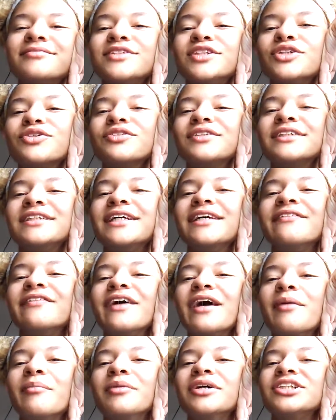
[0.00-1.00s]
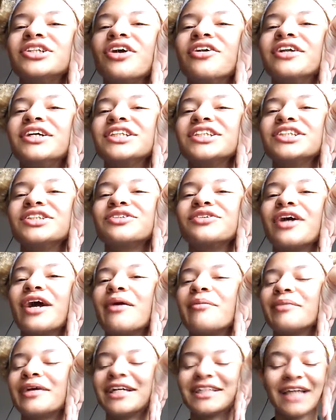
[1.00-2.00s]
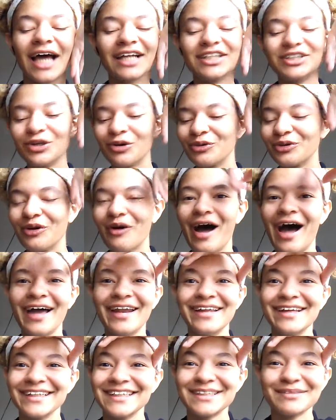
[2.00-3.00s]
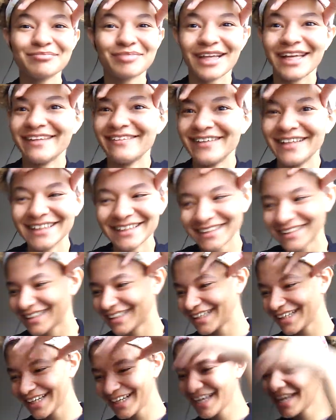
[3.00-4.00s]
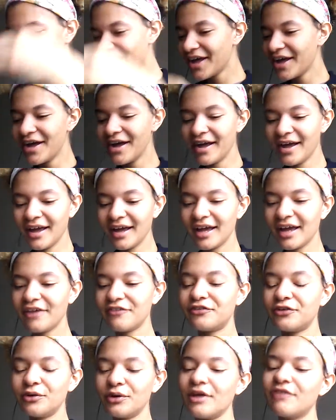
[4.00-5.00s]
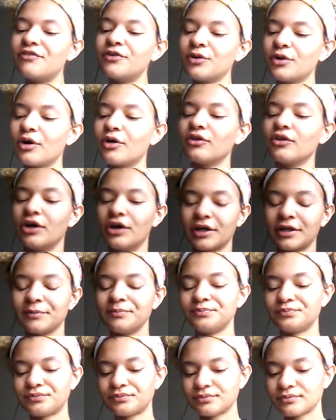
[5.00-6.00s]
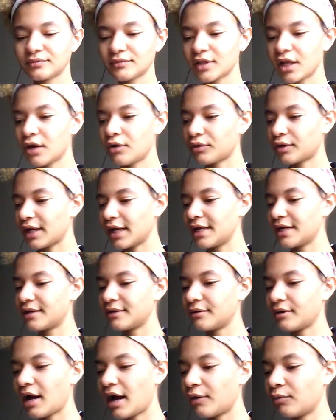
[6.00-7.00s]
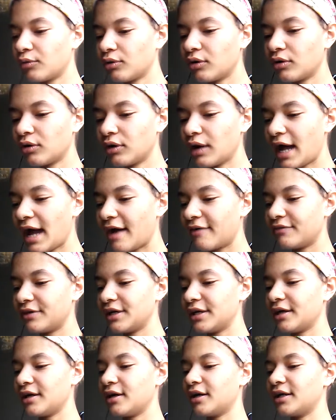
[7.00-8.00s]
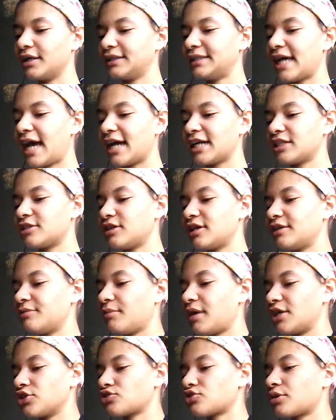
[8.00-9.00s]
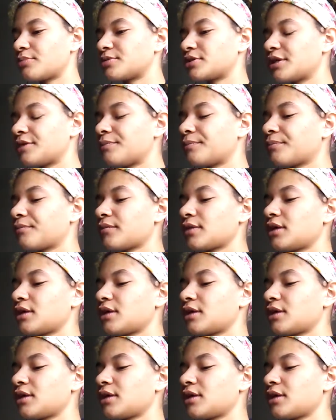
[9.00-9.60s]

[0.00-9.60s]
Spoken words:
You'll see in the image on Instagram because I don't know how to explain this. If you go look. Okay, I will have it tagged in my description.